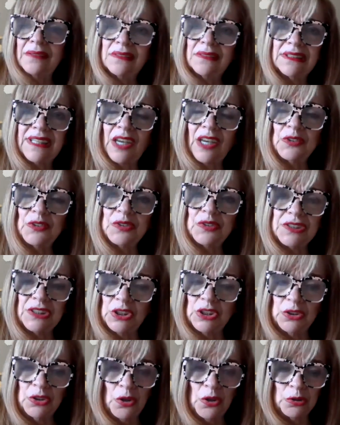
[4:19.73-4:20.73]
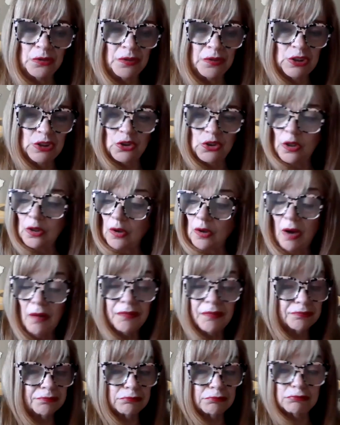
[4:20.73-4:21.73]
Center City Notary took
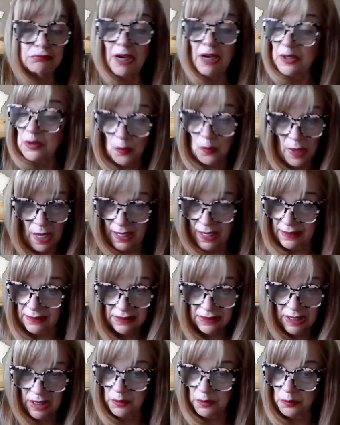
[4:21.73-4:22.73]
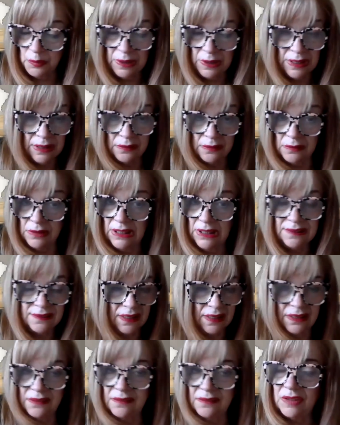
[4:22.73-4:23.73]
off right away. It
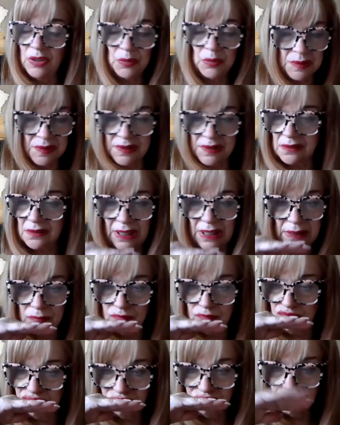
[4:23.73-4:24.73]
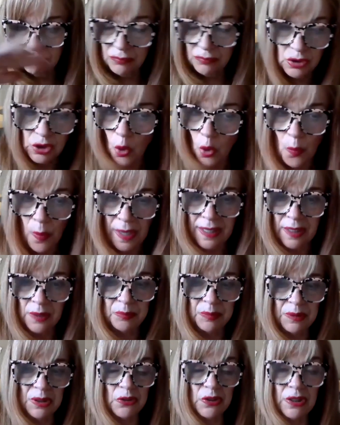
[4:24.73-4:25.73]
did. There was like no waiting
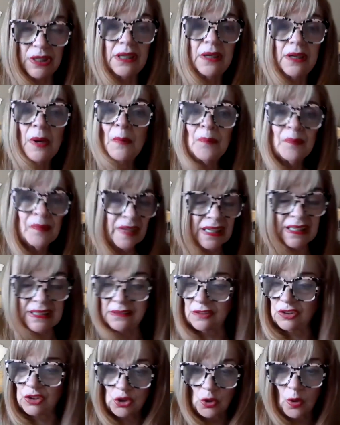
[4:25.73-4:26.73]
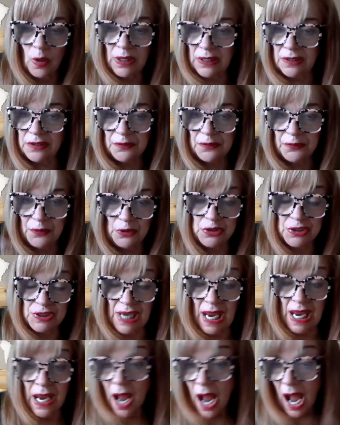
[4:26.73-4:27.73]
period. It started the first
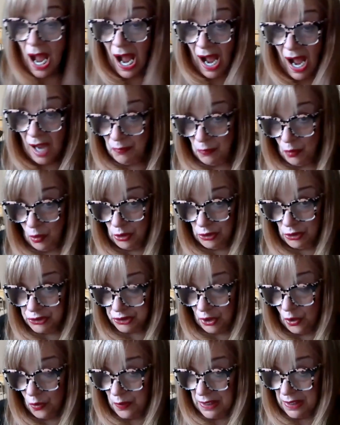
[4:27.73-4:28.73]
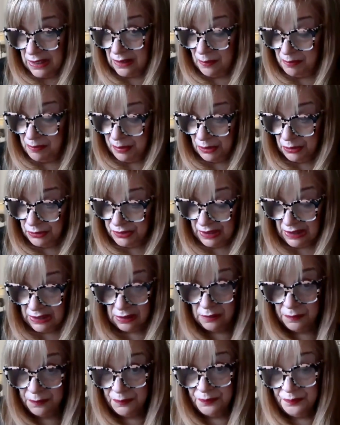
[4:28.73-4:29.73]
day. I'm also in a
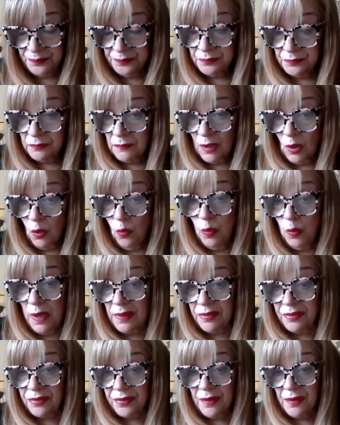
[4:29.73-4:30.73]
building with,